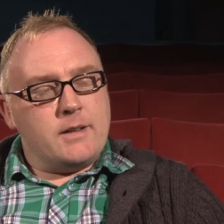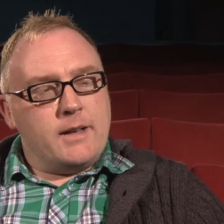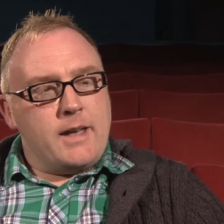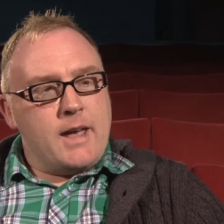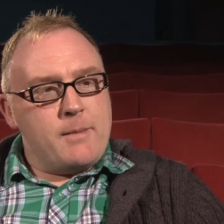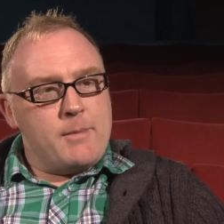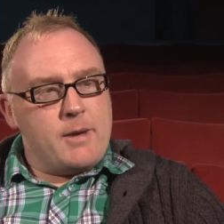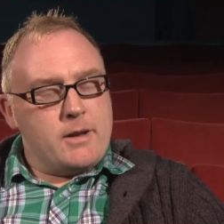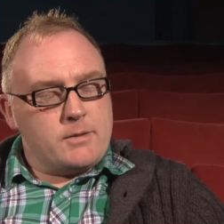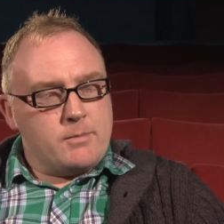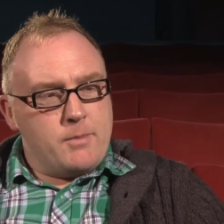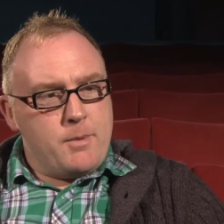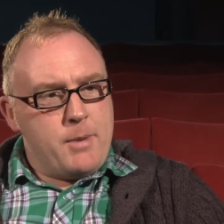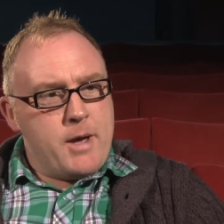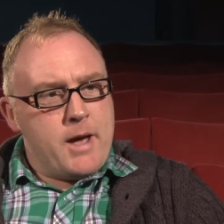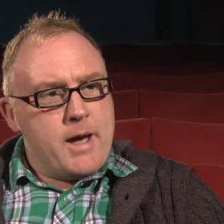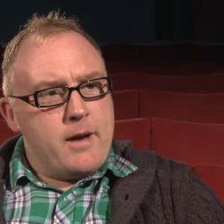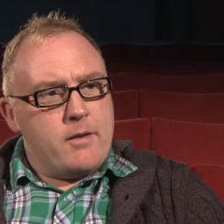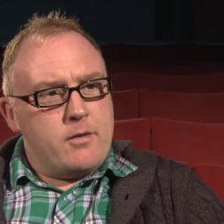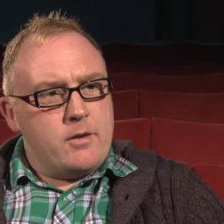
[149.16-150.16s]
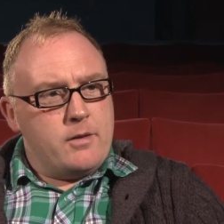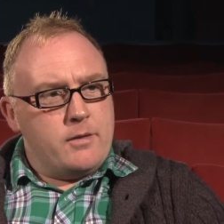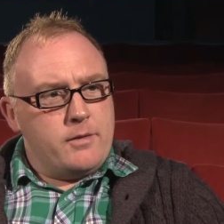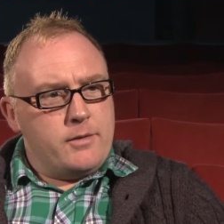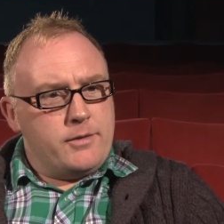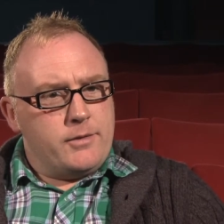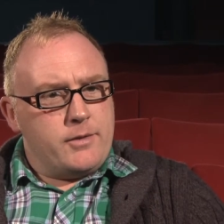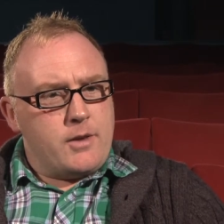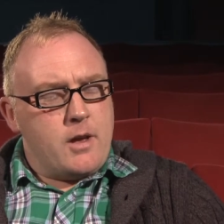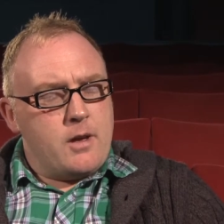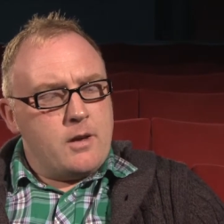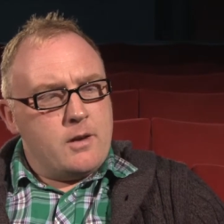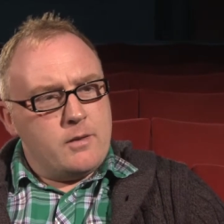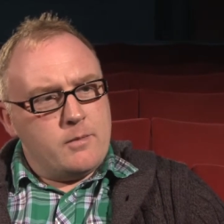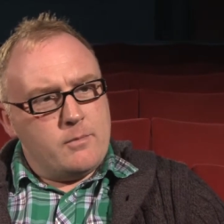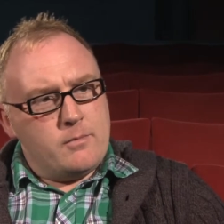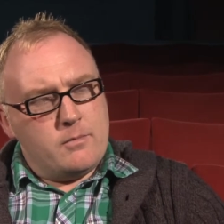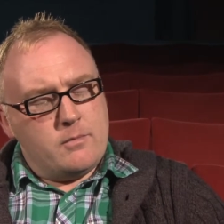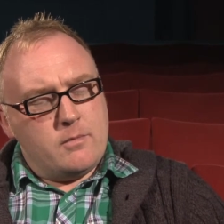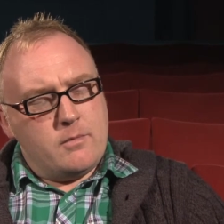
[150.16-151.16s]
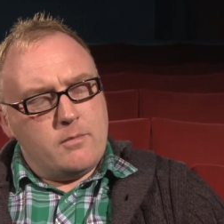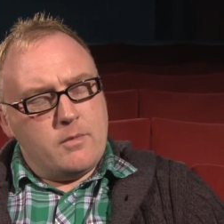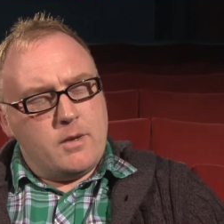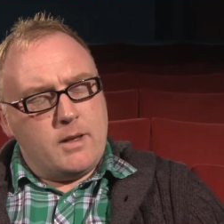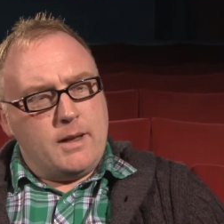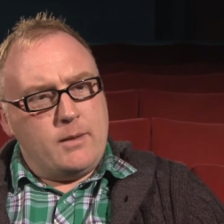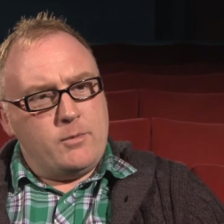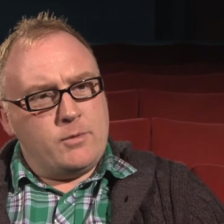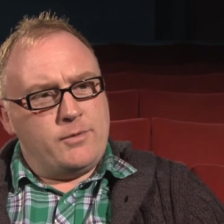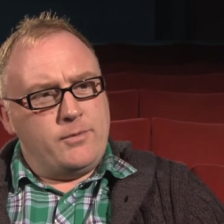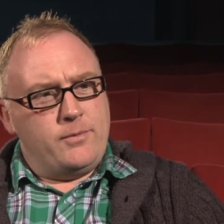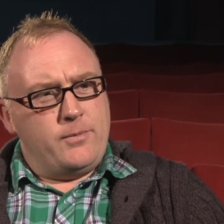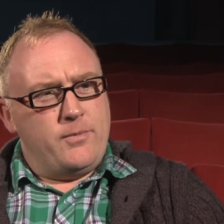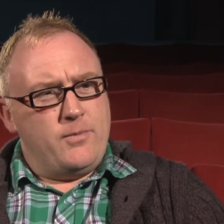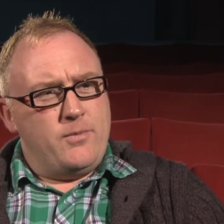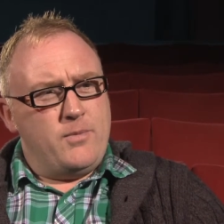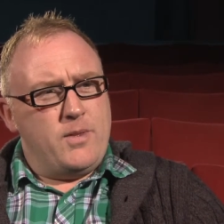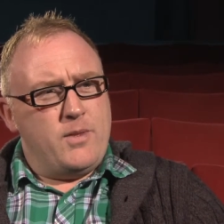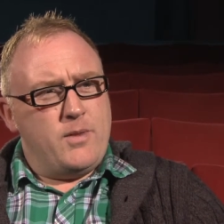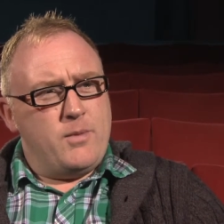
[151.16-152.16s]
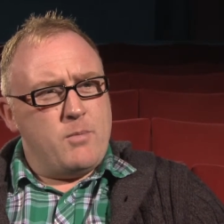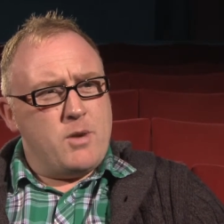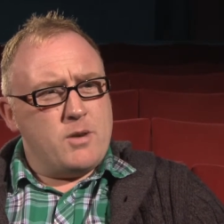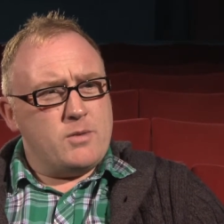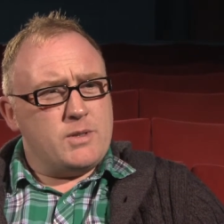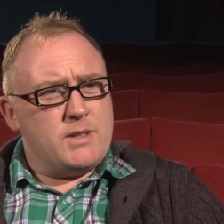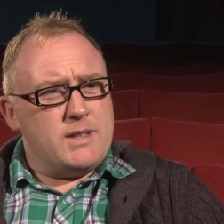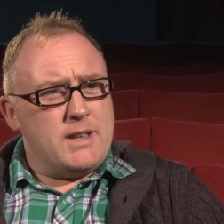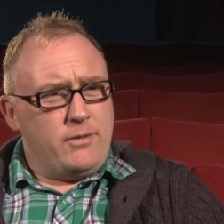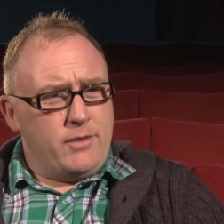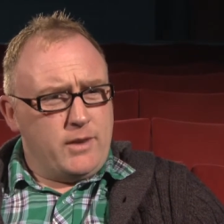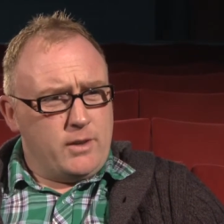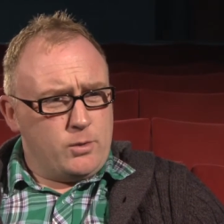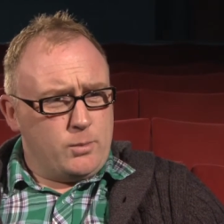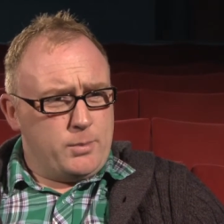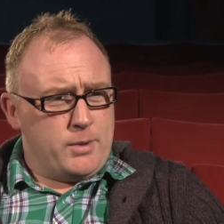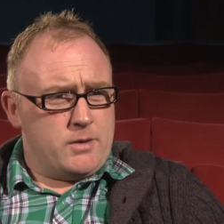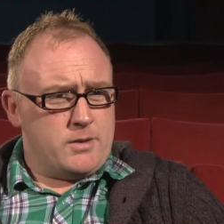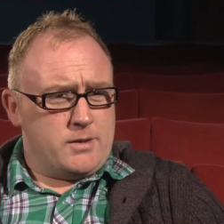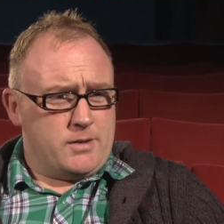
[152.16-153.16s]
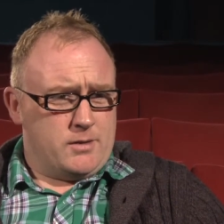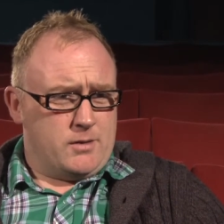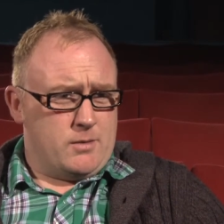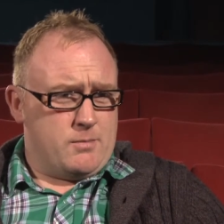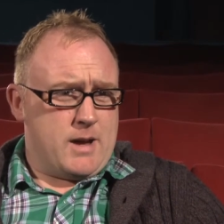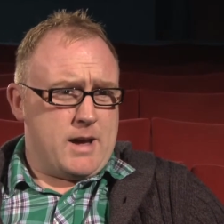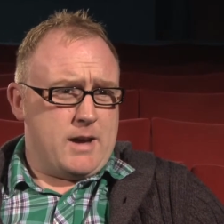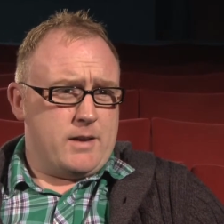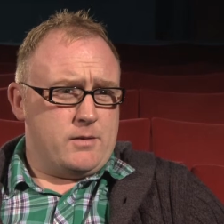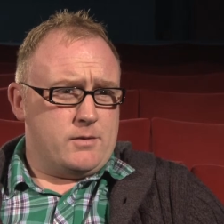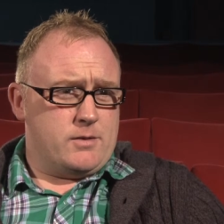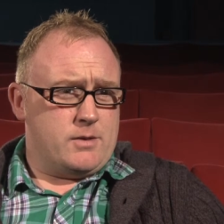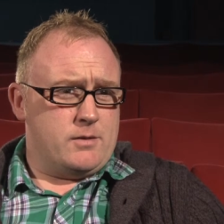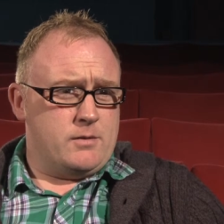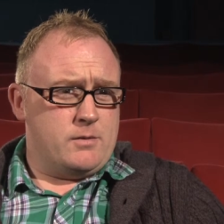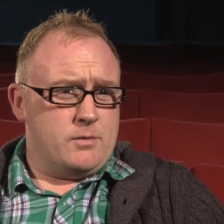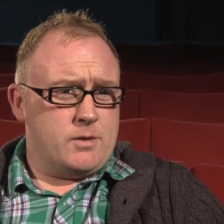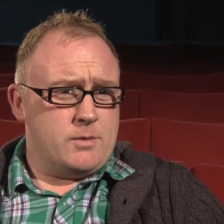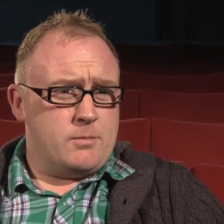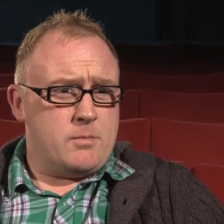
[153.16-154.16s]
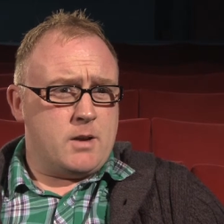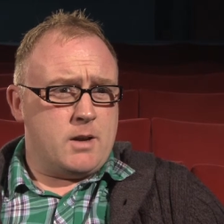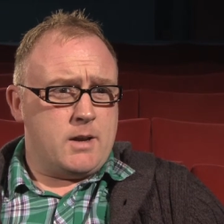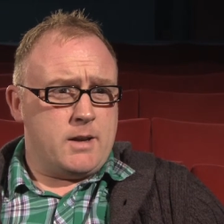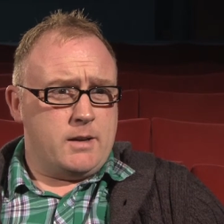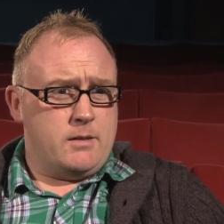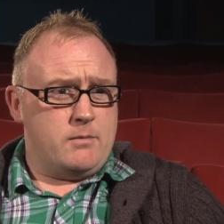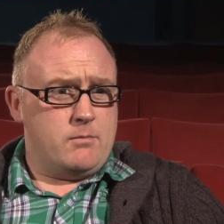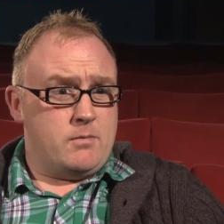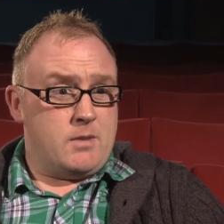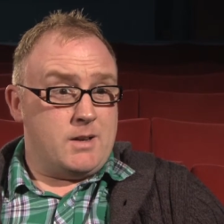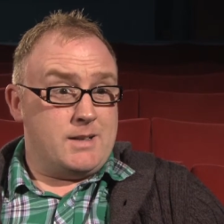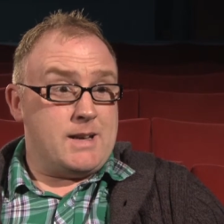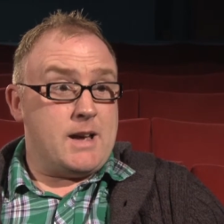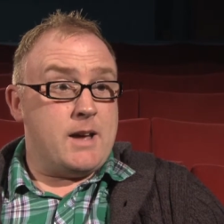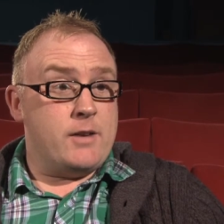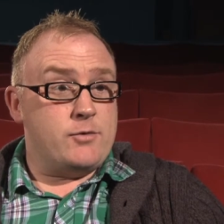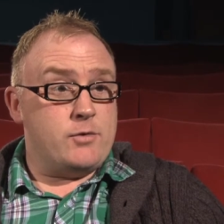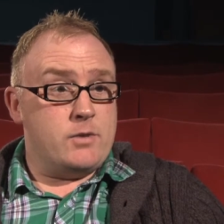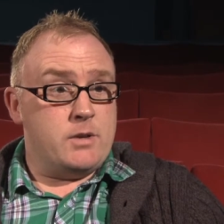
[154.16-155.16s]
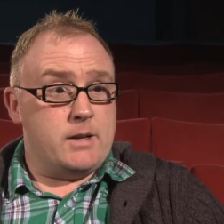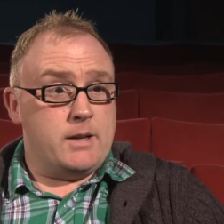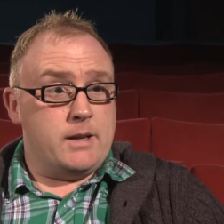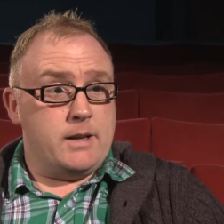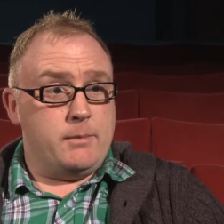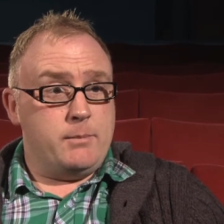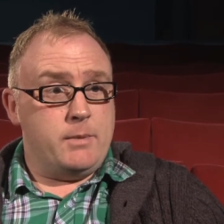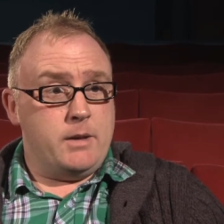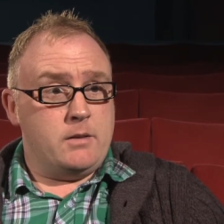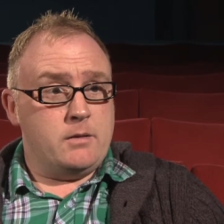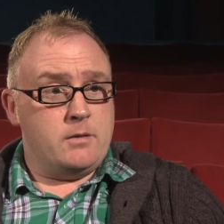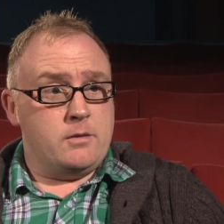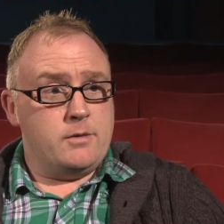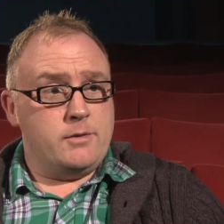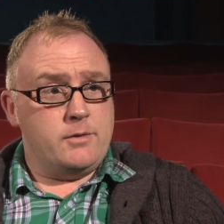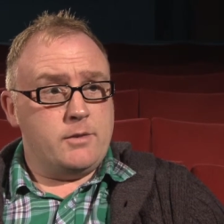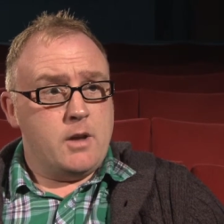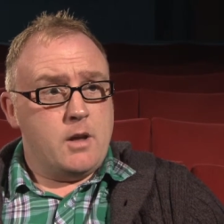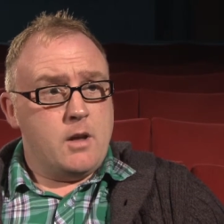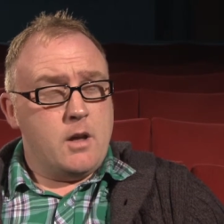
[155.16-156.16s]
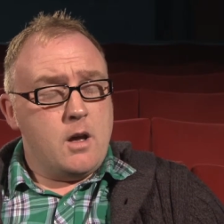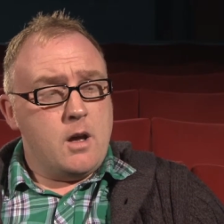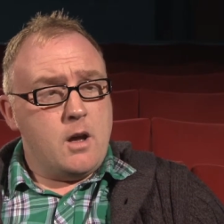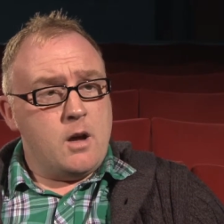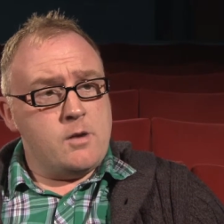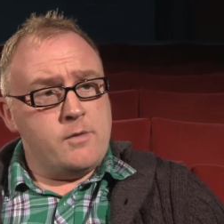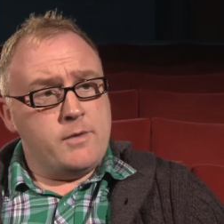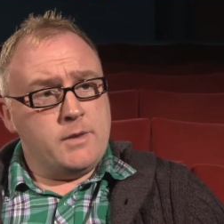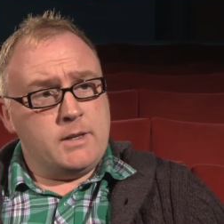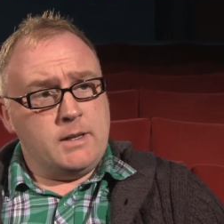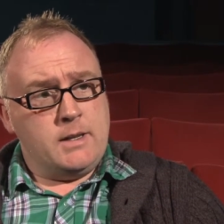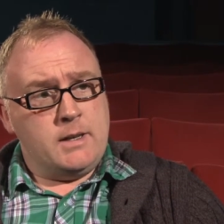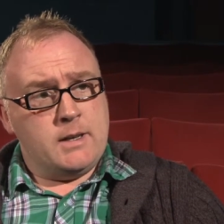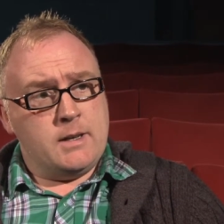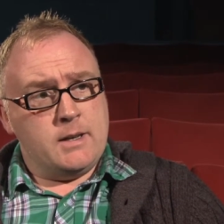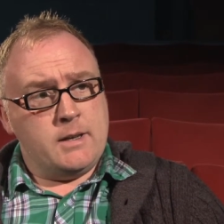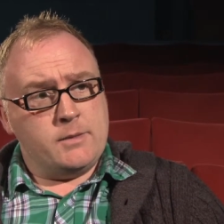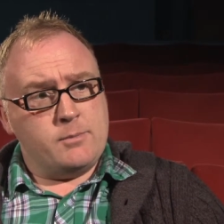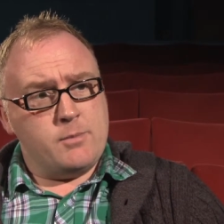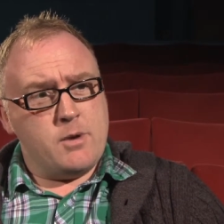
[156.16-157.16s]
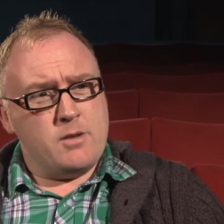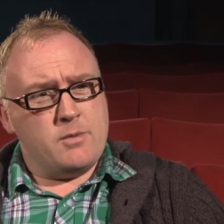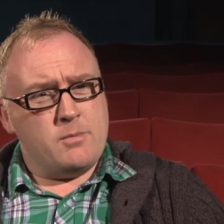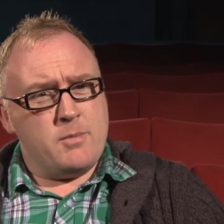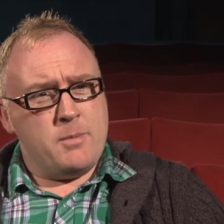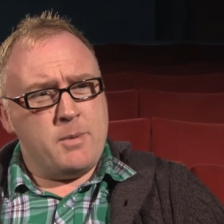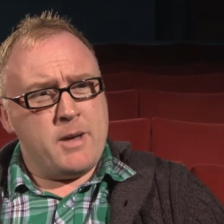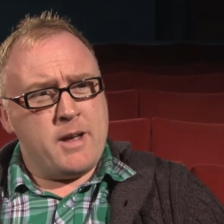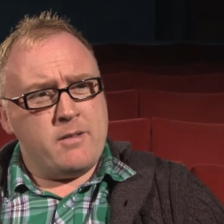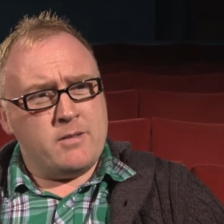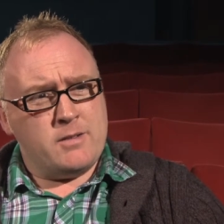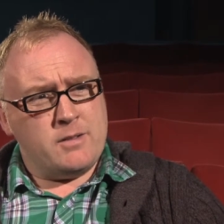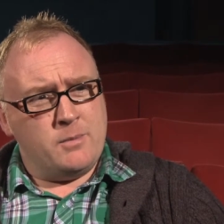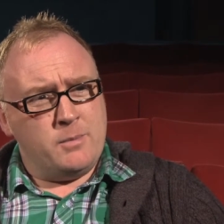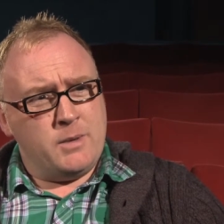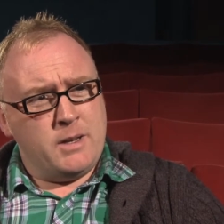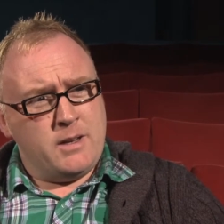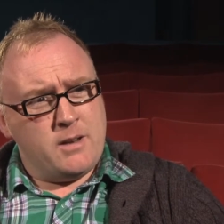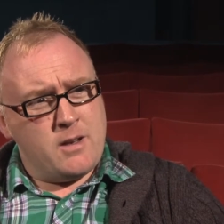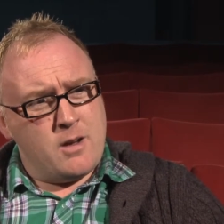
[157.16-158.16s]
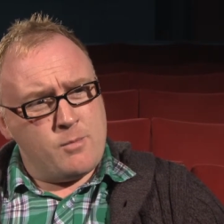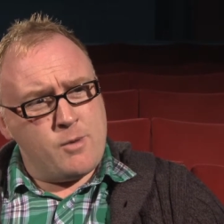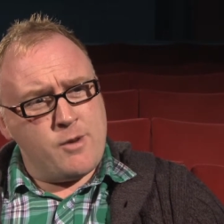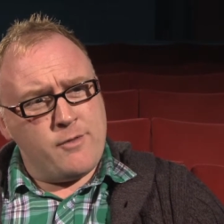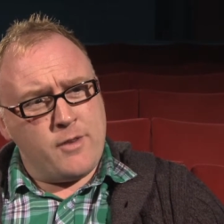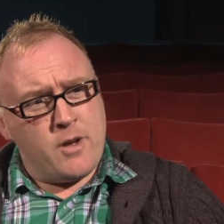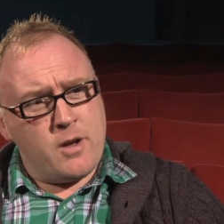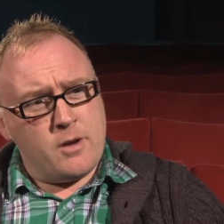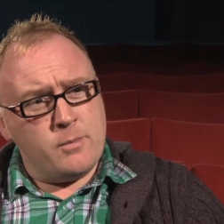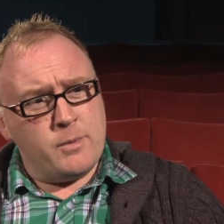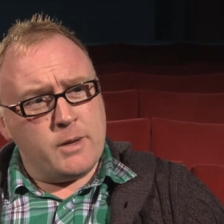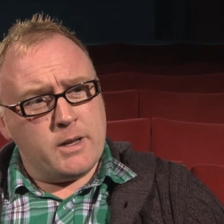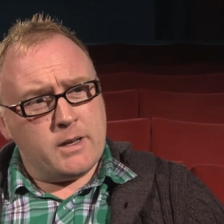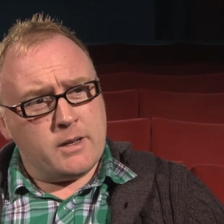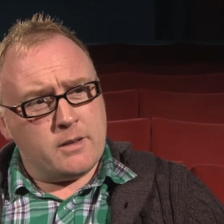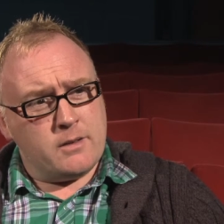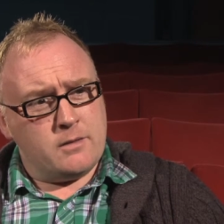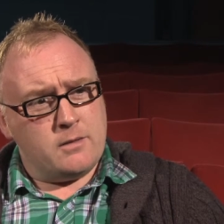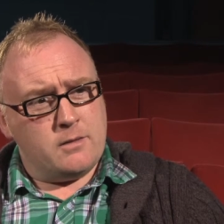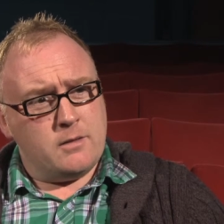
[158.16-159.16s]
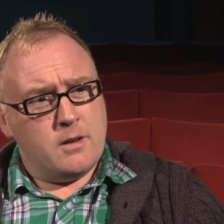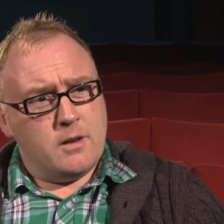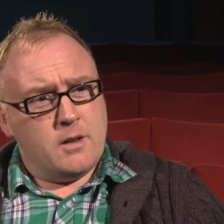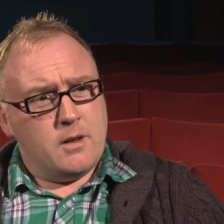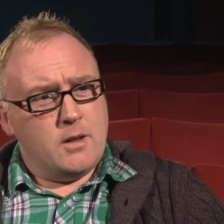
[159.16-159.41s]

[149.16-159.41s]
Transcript: I came out to my parents. Um, it was the most difficult person to come out to was my, my dad, really, because over the years, both my parents had been homophobic and,